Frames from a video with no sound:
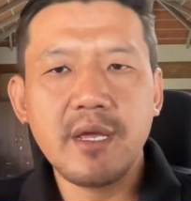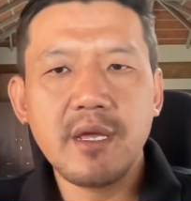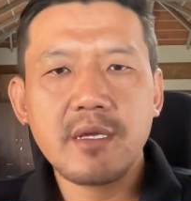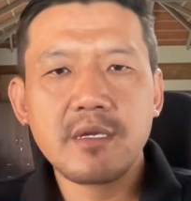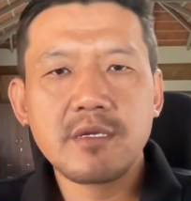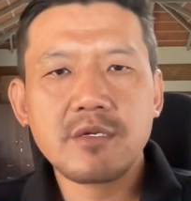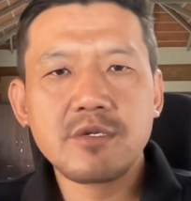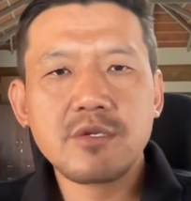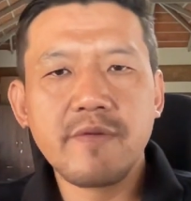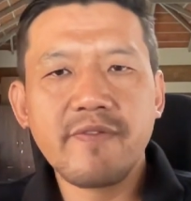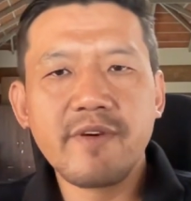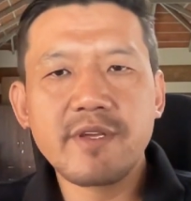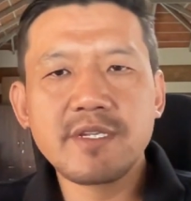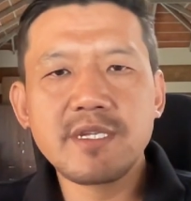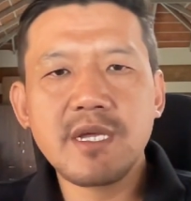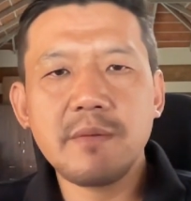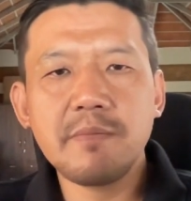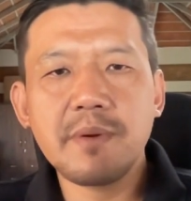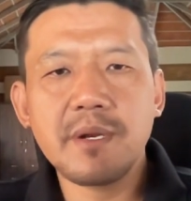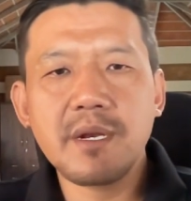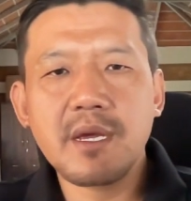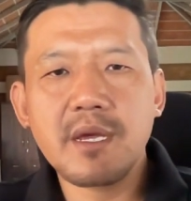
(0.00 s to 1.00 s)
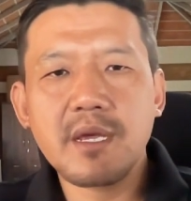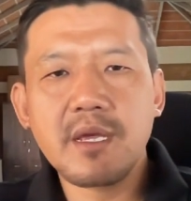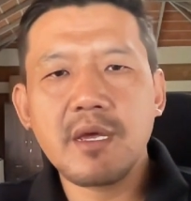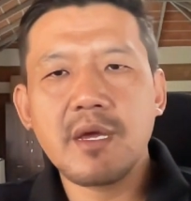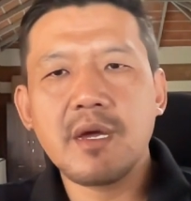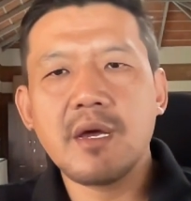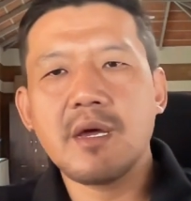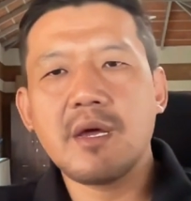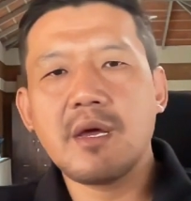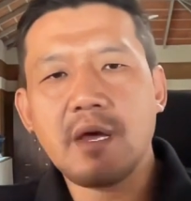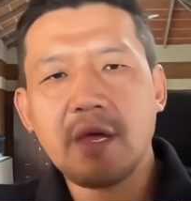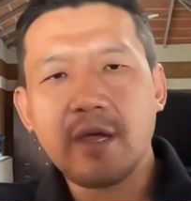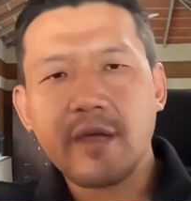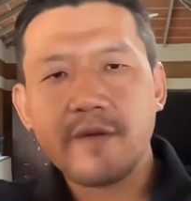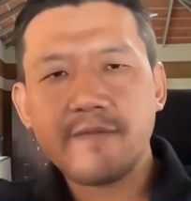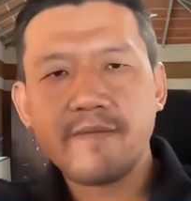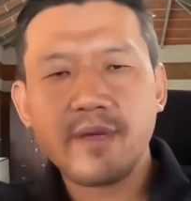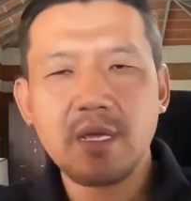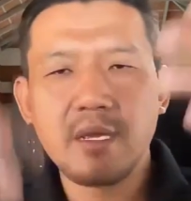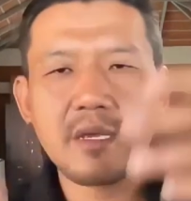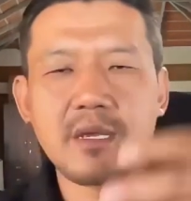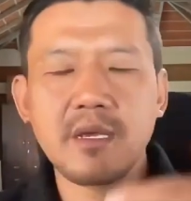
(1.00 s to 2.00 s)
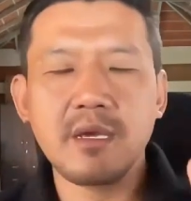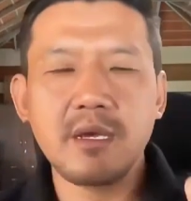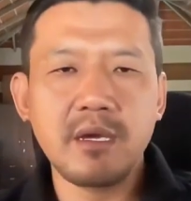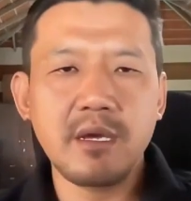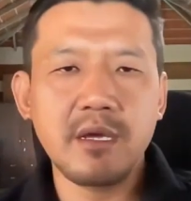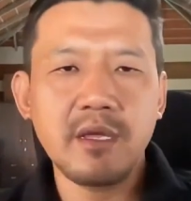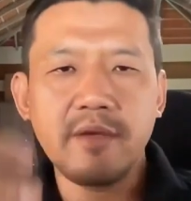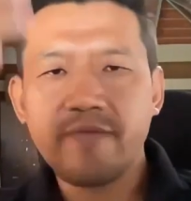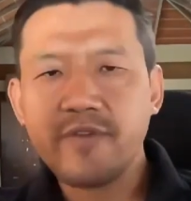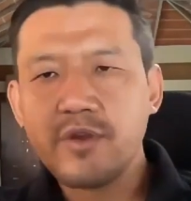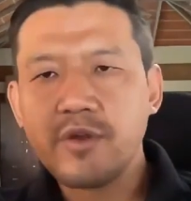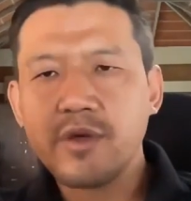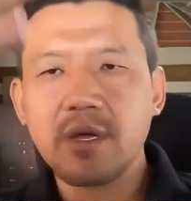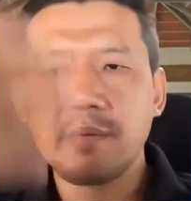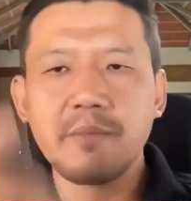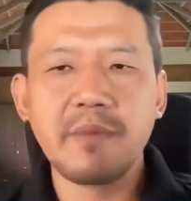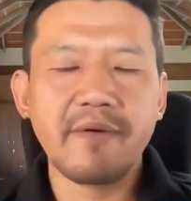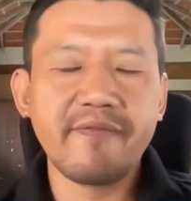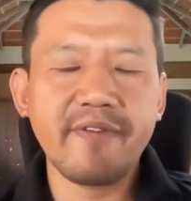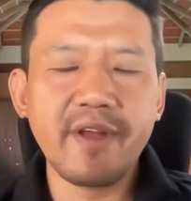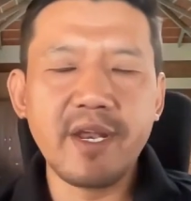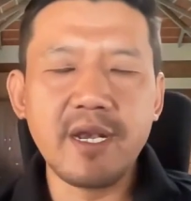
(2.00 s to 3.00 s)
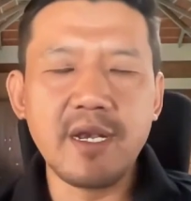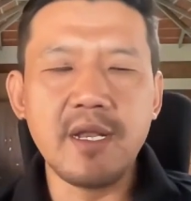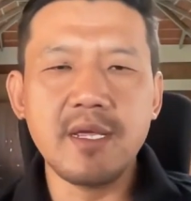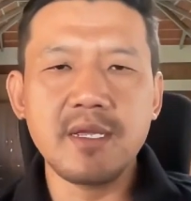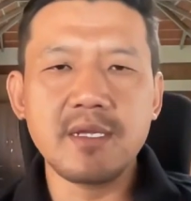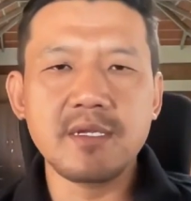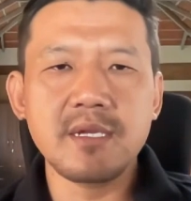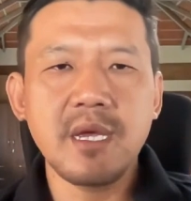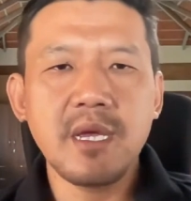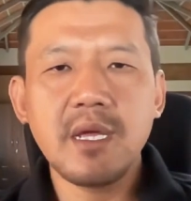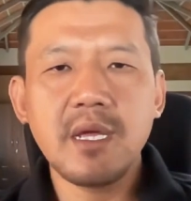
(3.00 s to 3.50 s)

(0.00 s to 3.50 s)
So, for example, like I have like if you look at my friend list,